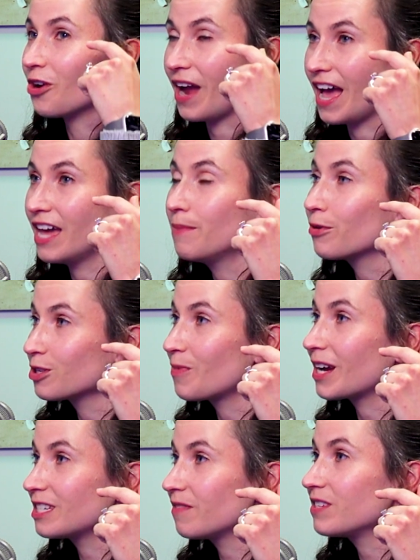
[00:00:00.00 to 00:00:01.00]
your head
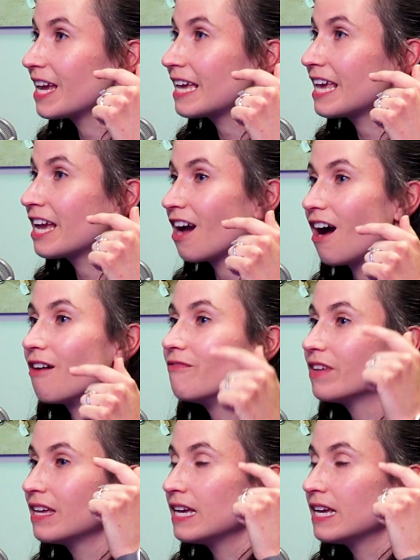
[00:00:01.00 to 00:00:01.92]
perspective taking of